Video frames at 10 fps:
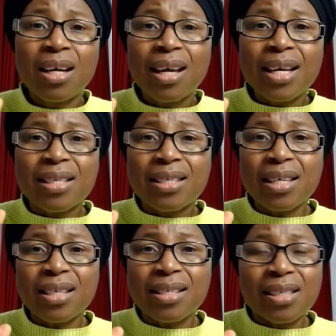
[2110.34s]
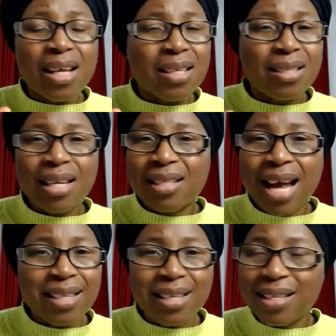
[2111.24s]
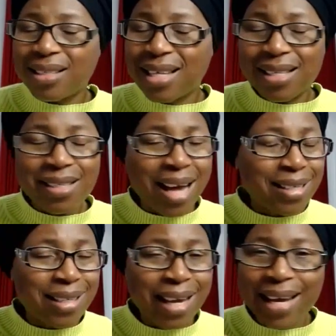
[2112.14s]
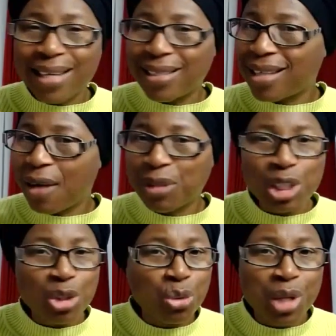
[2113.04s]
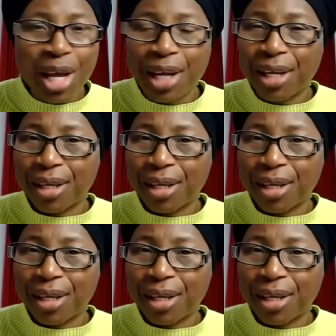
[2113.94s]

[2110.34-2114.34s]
He's still dis, uh, disgusting, disgusting himself to today.